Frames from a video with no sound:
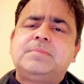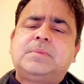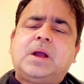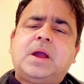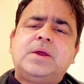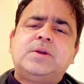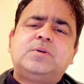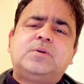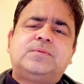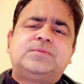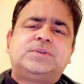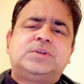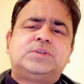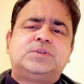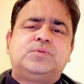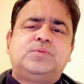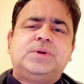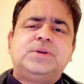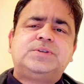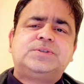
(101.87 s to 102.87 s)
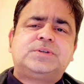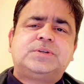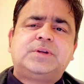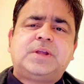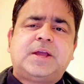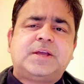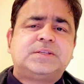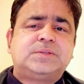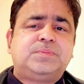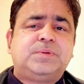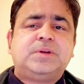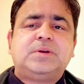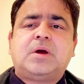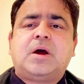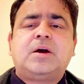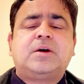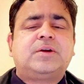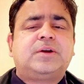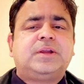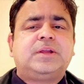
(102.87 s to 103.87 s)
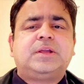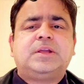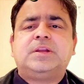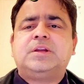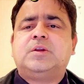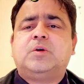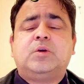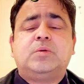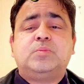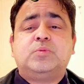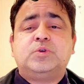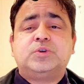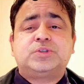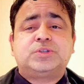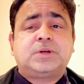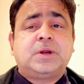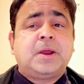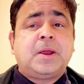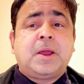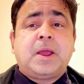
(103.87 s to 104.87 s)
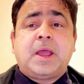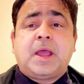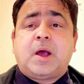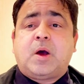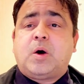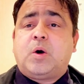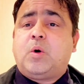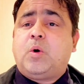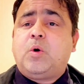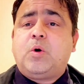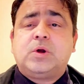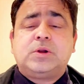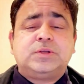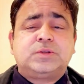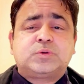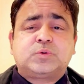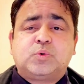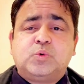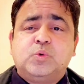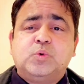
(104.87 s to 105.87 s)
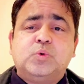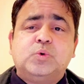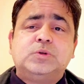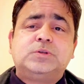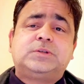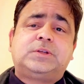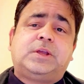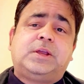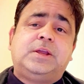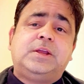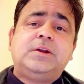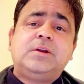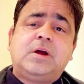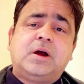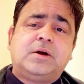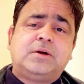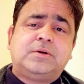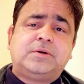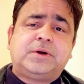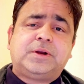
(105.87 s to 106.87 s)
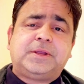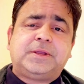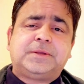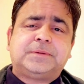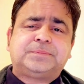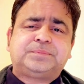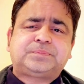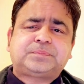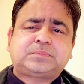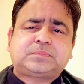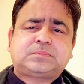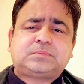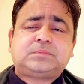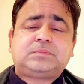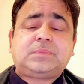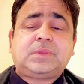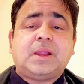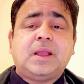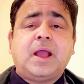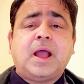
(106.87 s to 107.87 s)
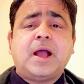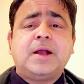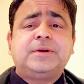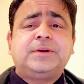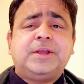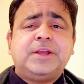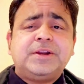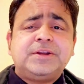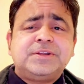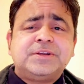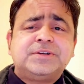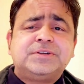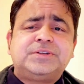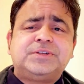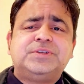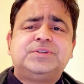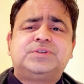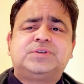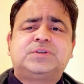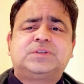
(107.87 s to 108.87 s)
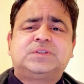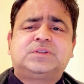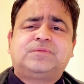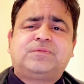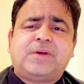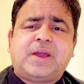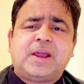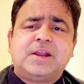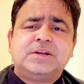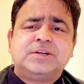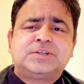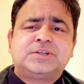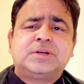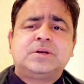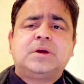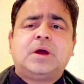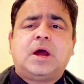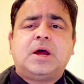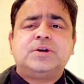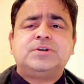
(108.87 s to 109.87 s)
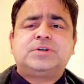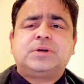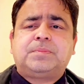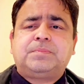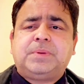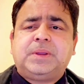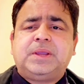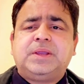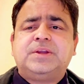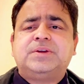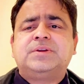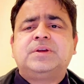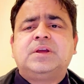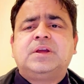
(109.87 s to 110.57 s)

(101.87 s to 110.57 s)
kind of situation has been occurring in almost all schools in Hungary. Hungarian teachers felt underpaid